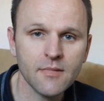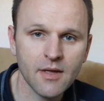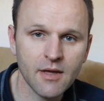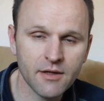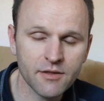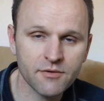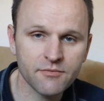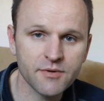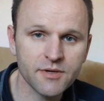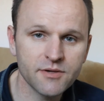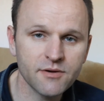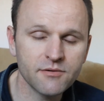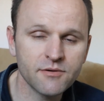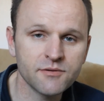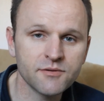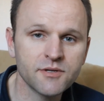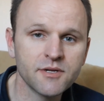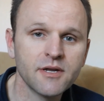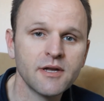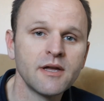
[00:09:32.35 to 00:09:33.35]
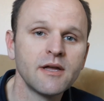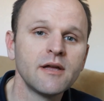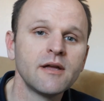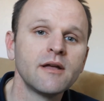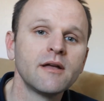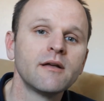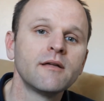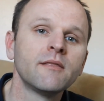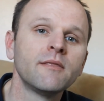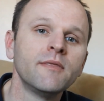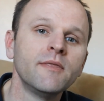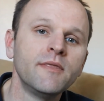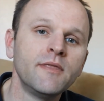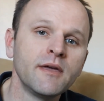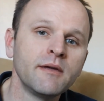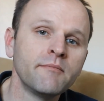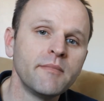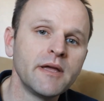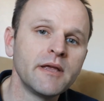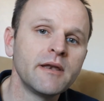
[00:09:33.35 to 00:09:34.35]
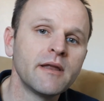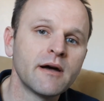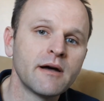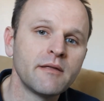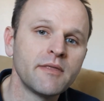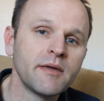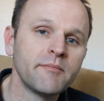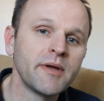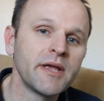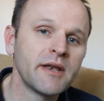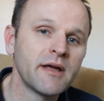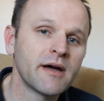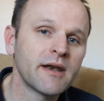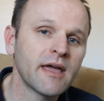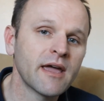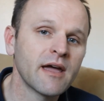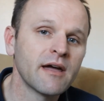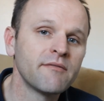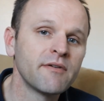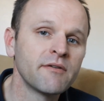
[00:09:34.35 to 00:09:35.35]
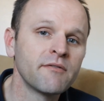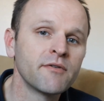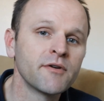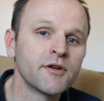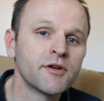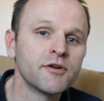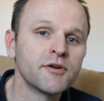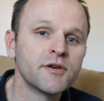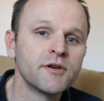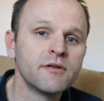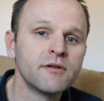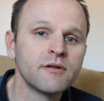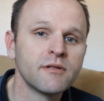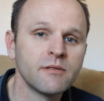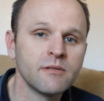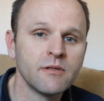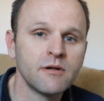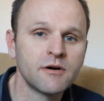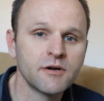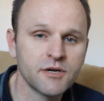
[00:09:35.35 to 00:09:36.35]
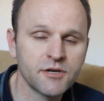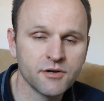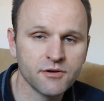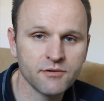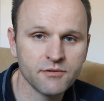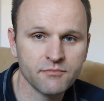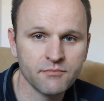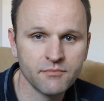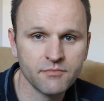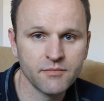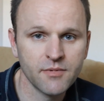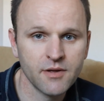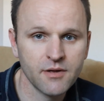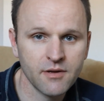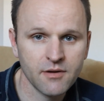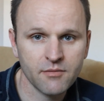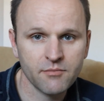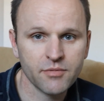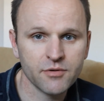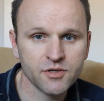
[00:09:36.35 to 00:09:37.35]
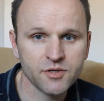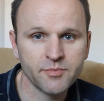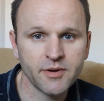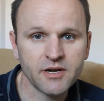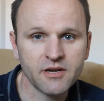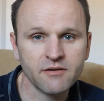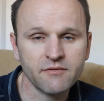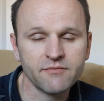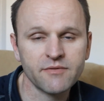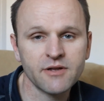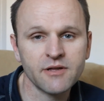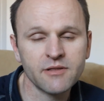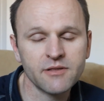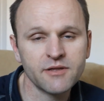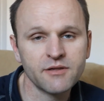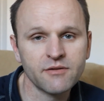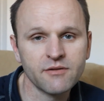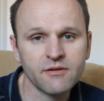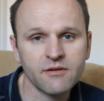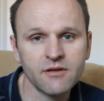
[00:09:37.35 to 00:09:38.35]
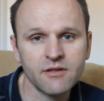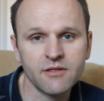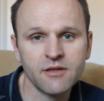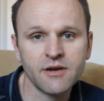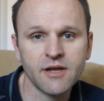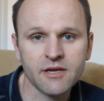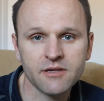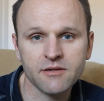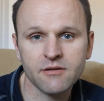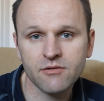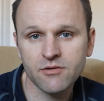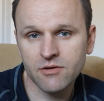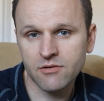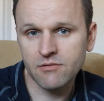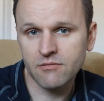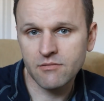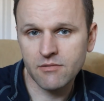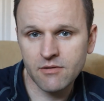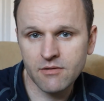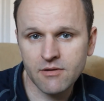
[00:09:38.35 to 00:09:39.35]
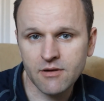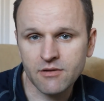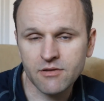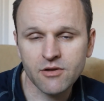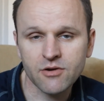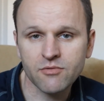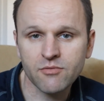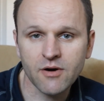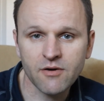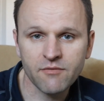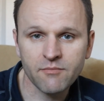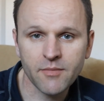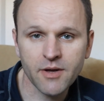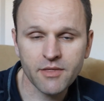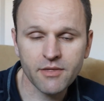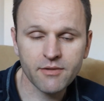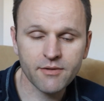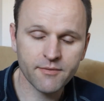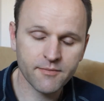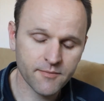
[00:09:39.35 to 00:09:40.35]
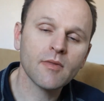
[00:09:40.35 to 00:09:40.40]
As a result, they may not have a very good long-term perspective, at least in the next 6 to 12 months.